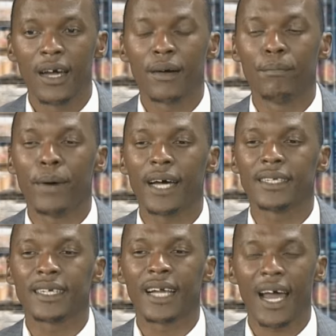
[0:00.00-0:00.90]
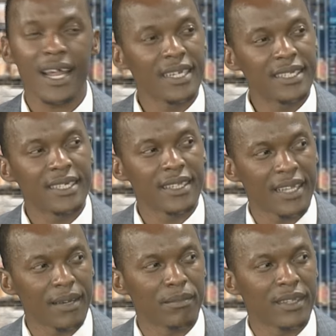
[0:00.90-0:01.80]
but guaranteeing
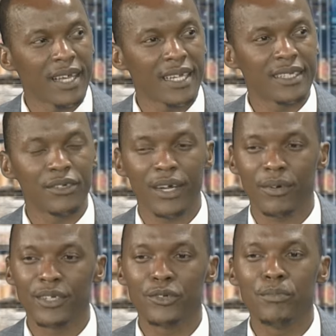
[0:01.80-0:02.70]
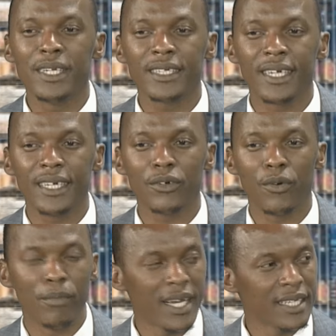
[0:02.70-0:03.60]
them that you are going to mitigate
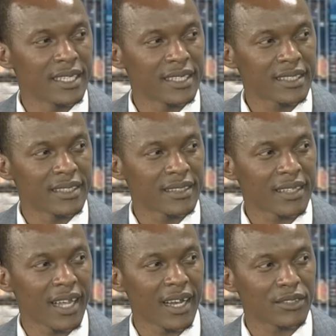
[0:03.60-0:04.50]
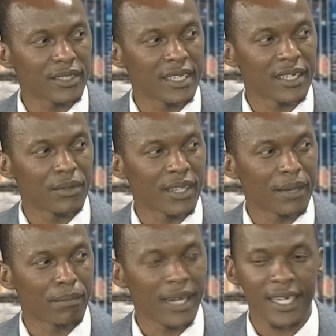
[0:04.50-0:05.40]
or manage risks that are associated with
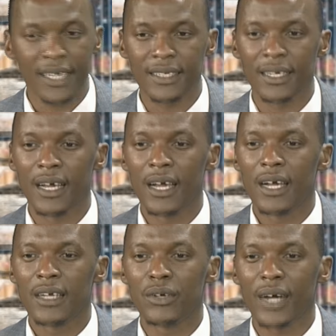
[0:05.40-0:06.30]
that market, mm-hmm.